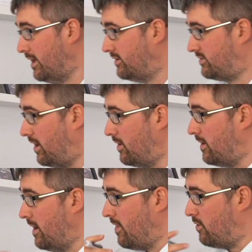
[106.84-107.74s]
So
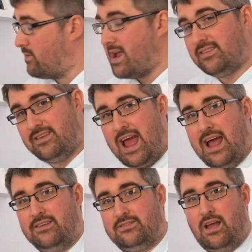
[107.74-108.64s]
the reason it
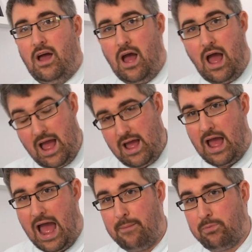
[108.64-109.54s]
has a
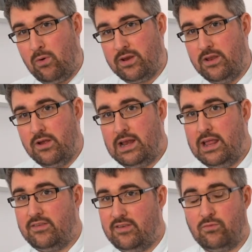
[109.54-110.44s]
haploid
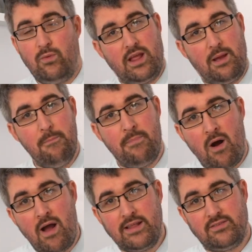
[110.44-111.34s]
nucleus is when it
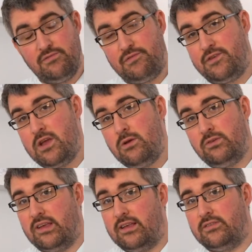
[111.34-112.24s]
combines and
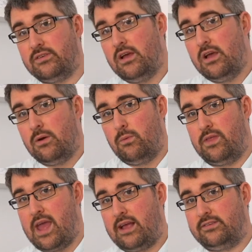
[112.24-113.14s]
fuses with
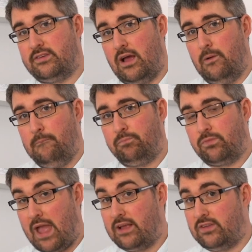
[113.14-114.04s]
the egg
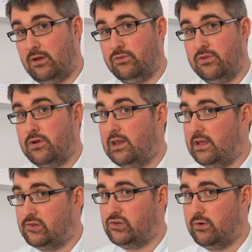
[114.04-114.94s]
cell's
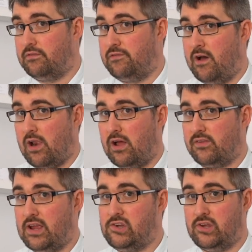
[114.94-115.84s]
nucleus during
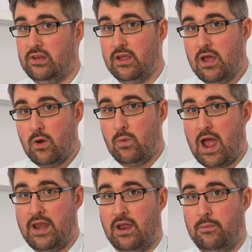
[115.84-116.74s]
fertilization, we
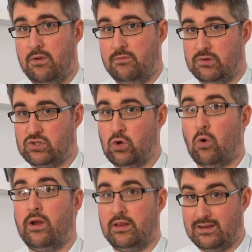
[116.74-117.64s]
end up with
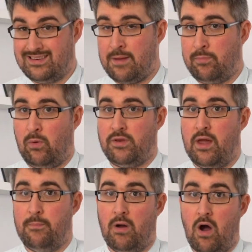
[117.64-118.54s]
restoring the diploid
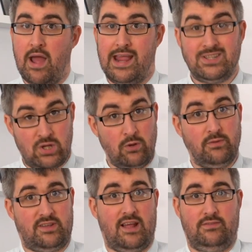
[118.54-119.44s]
number, i.e. 2
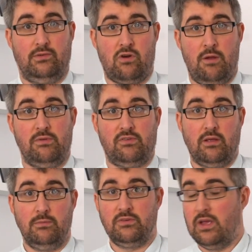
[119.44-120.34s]
sets of
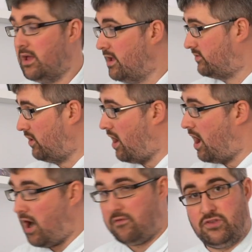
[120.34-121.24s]
chromosomes. So
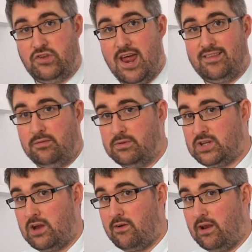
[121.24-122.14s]
half the genetic
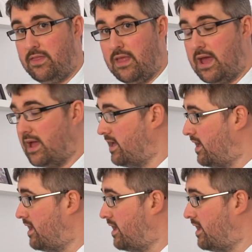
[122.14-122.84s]
material in there